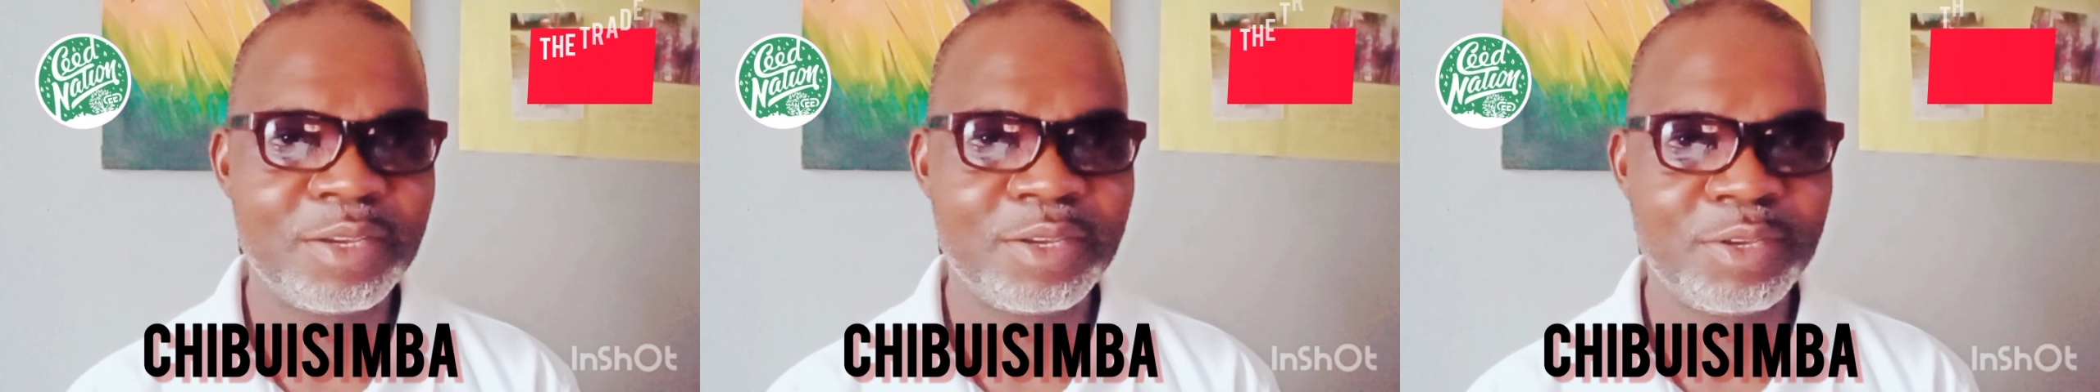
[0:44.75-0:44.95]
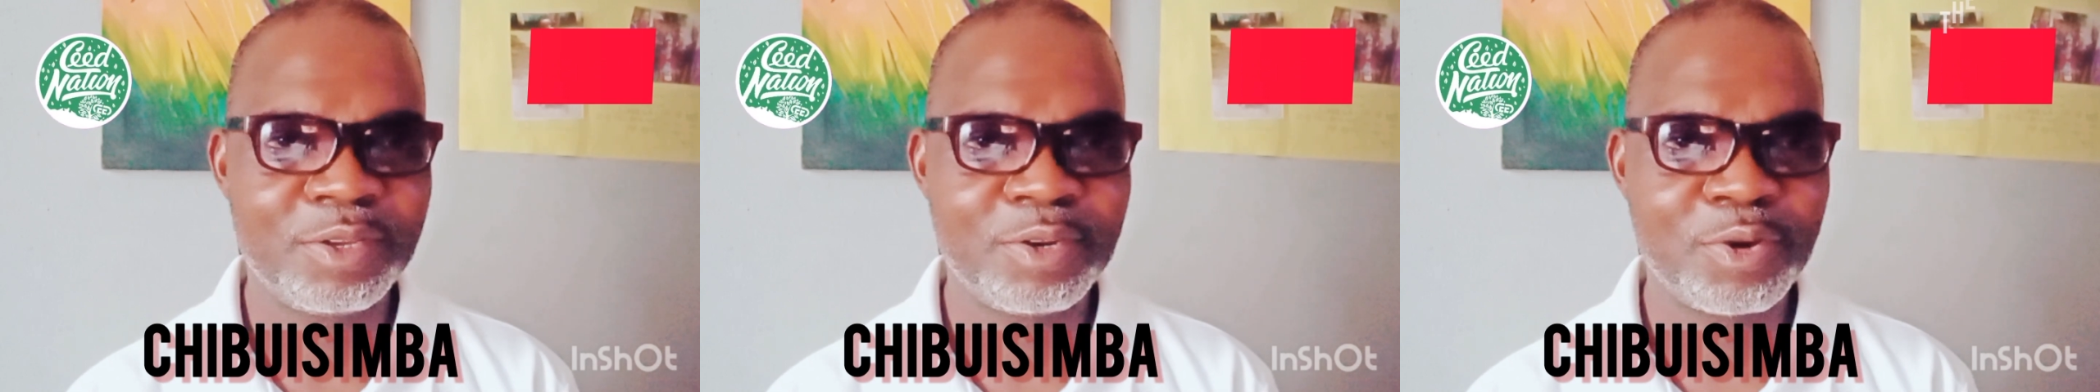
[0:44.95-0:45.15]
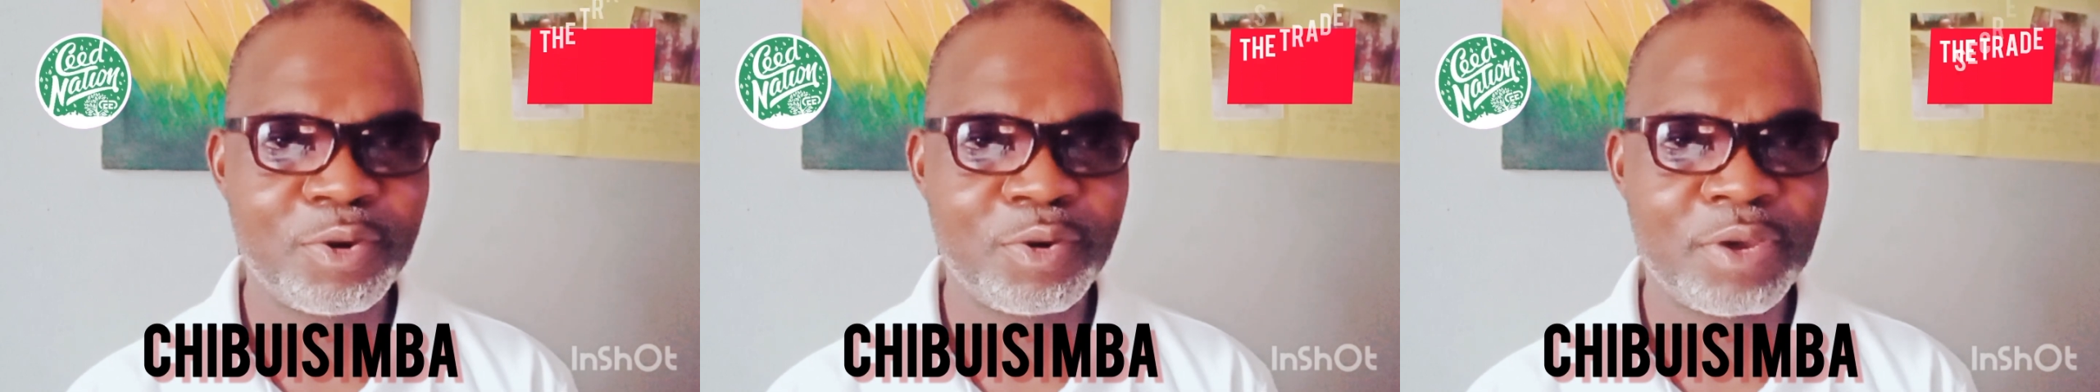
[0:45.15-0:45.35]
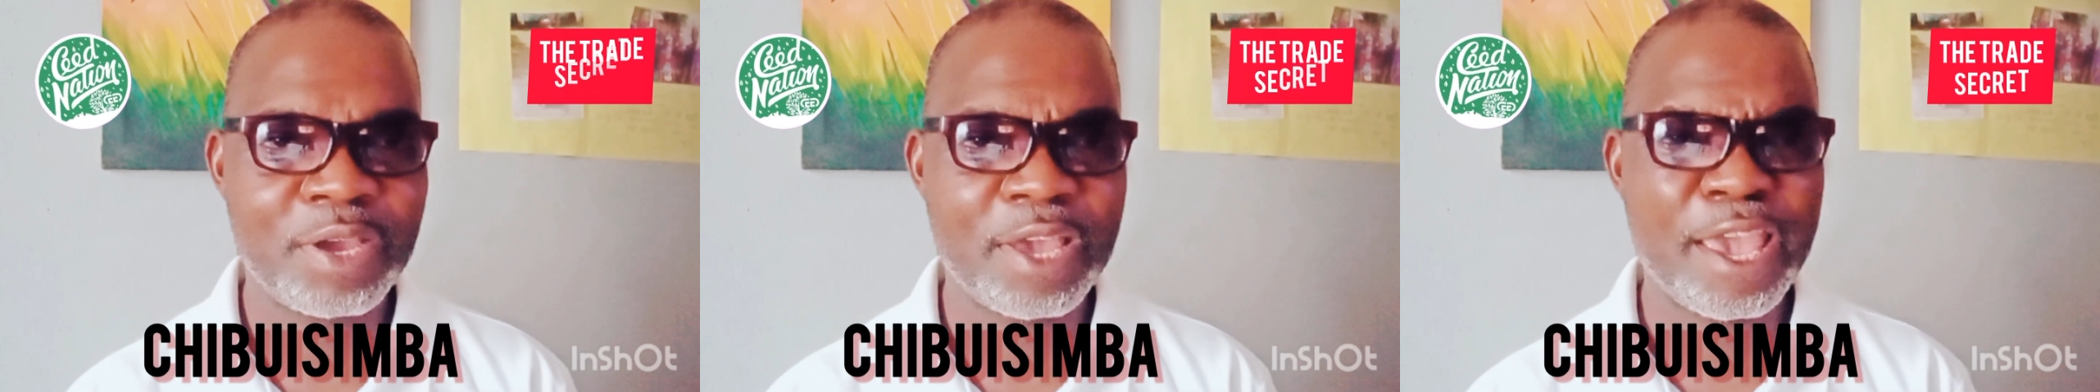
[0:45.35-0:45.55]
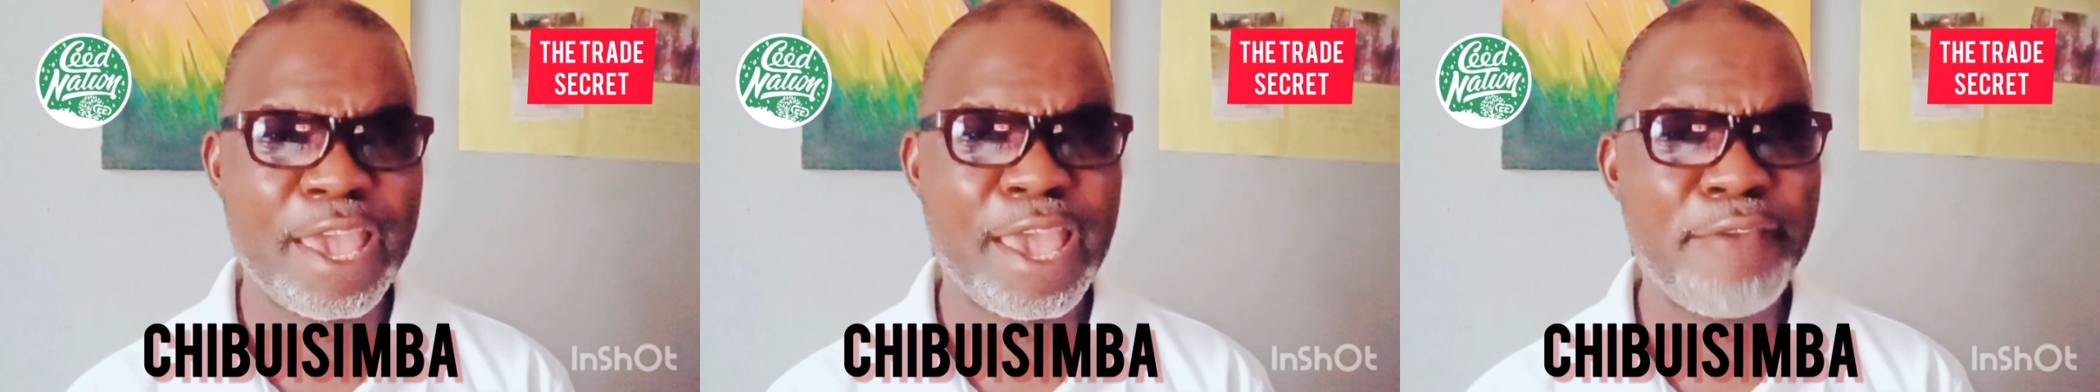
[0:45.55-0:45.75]
You know,
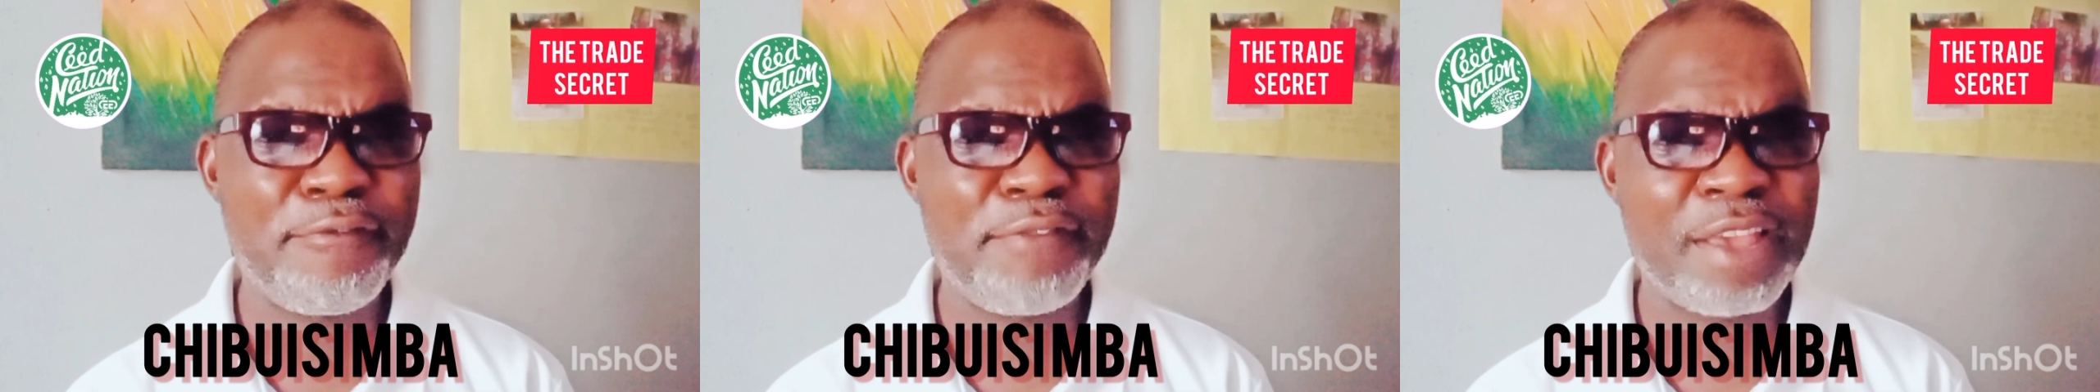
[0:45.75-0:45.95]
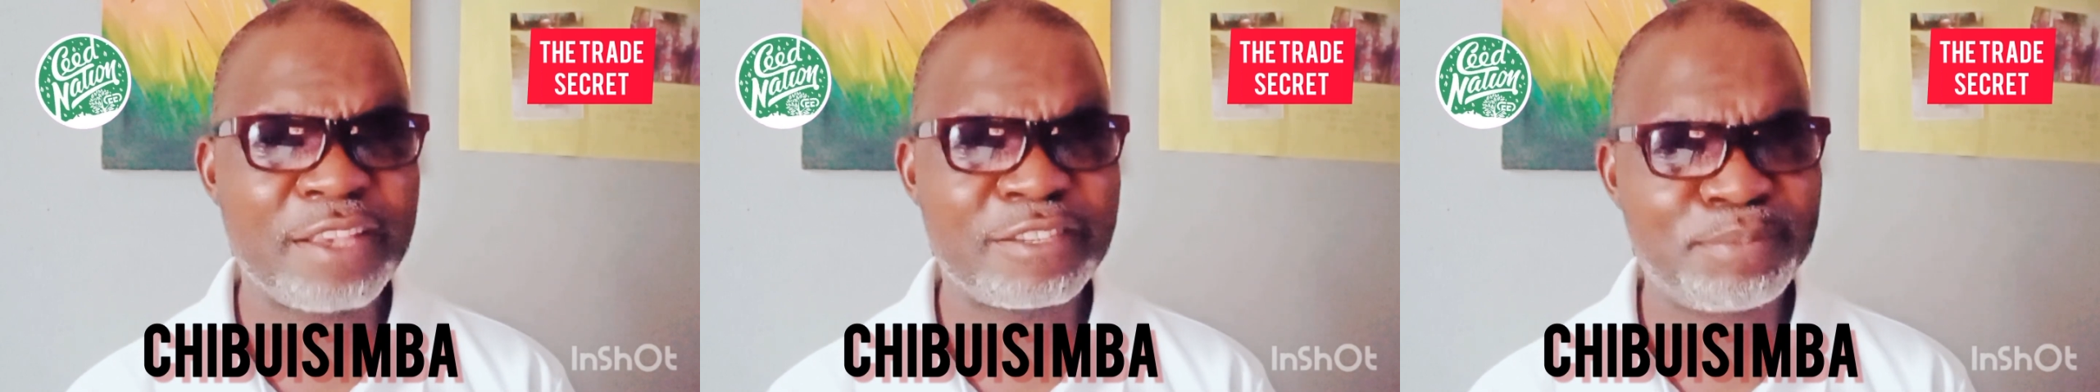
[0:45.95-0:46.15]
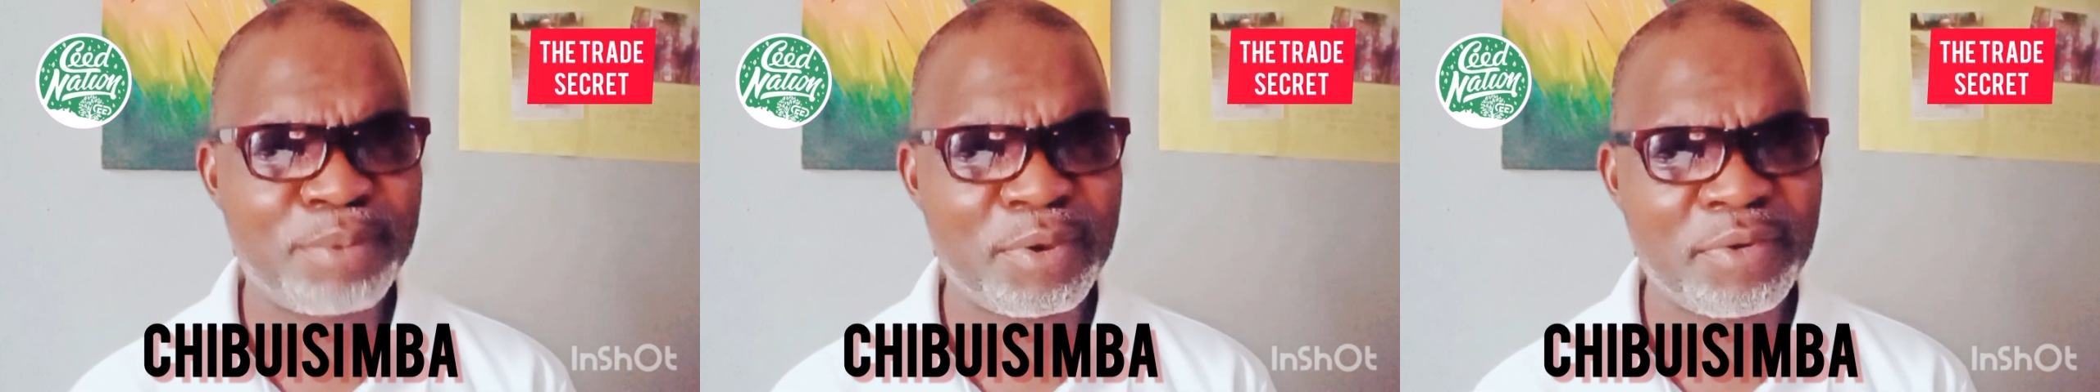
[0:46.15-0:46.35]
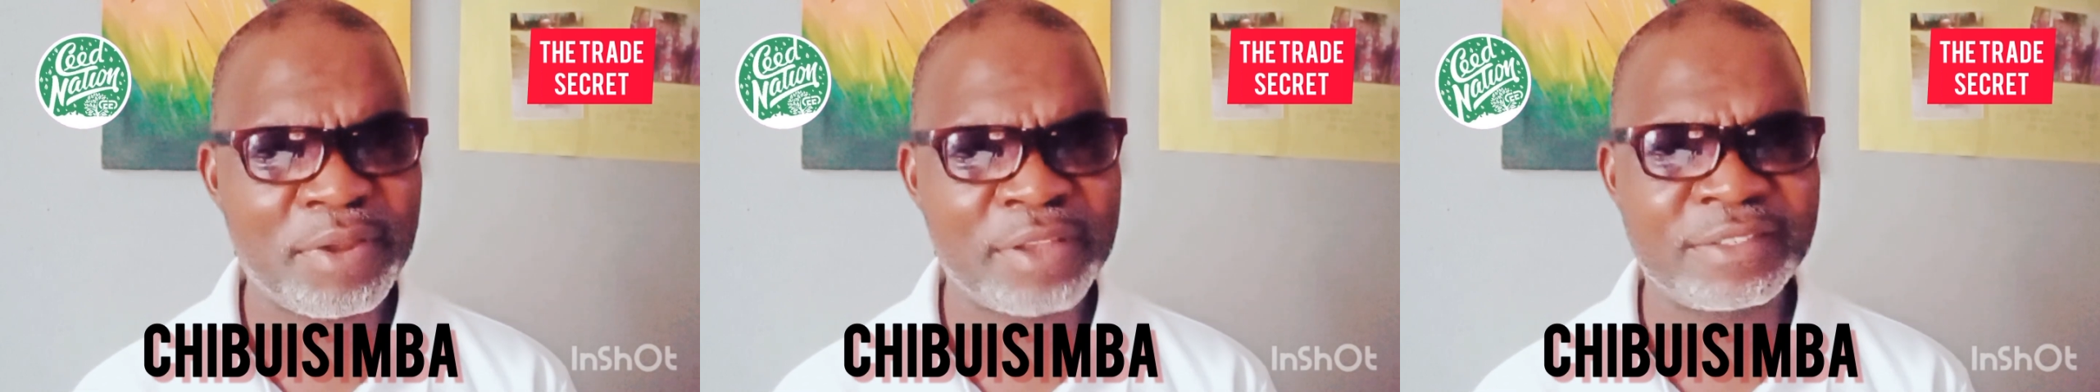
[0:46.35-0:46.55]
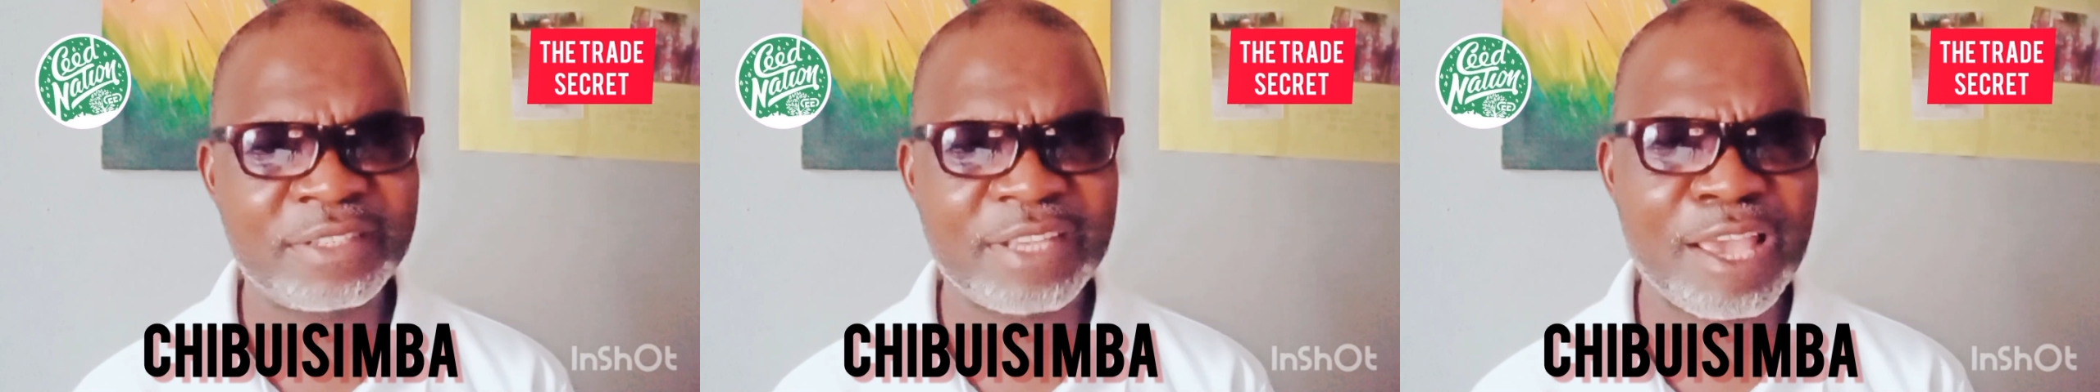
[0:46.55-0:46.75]
every
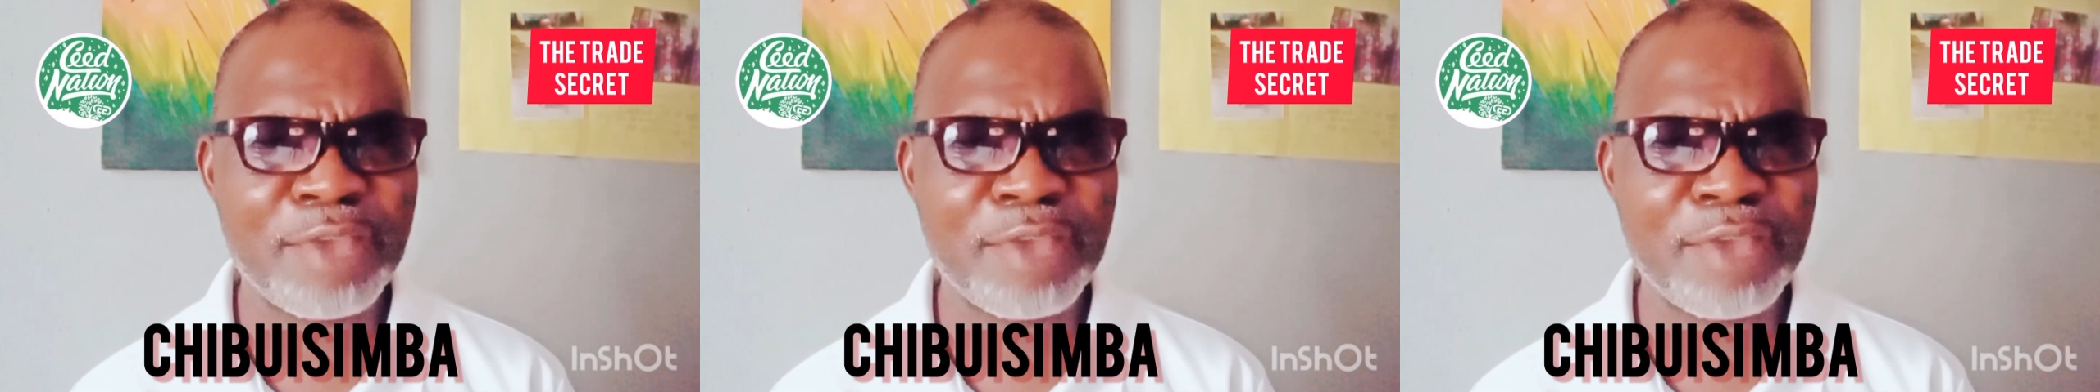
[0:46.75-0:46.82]
experience,